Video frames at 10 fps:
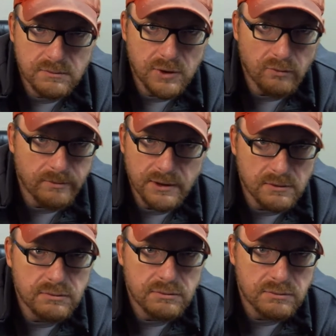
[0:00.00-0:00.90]

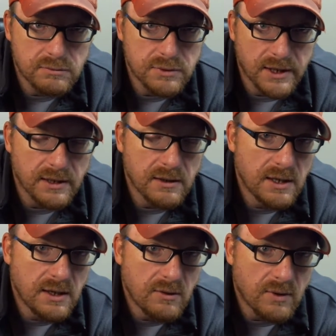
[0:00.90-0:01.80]
oatmeal, okay,
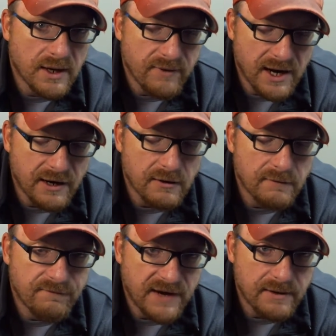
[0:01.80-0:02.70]
will have higher
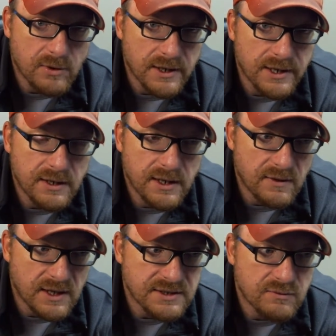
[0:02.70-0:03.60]
fiber in it and
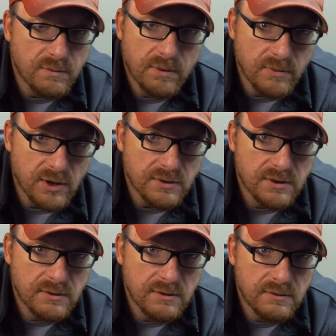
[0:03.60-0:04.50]
less will promote
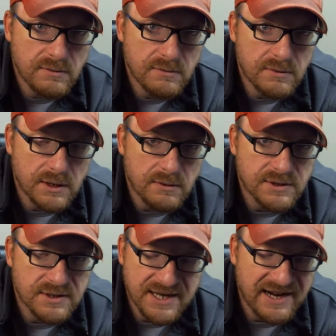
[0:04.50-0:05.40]

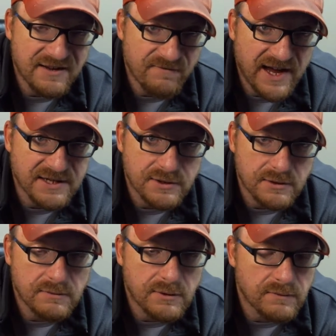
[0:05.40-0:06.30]
satiety
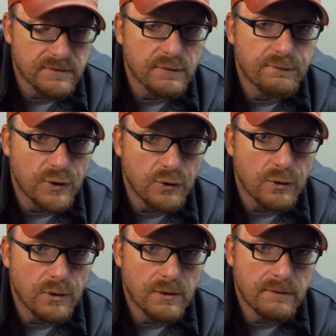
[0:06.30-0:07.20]
faster. You'll feel
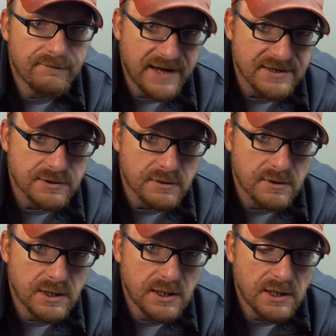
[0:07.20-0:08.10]
full faster.
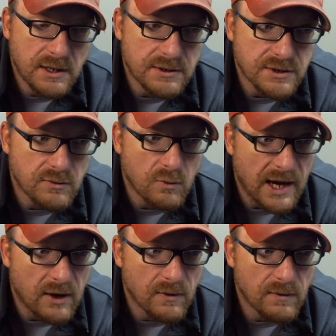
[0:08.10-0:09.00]
And so
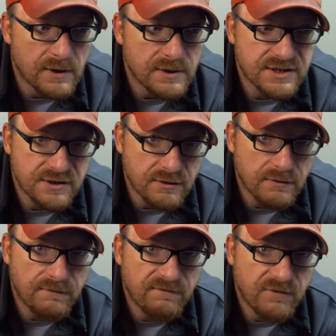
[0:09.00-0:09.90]
while there's still
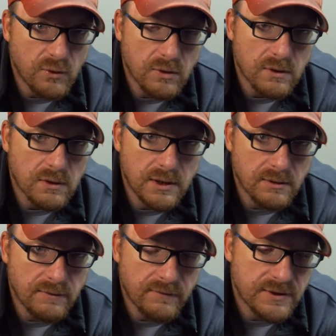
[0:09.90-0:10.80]
4,
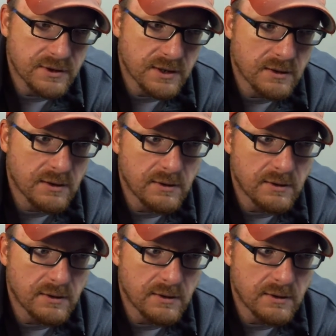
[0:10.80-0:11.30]
if we took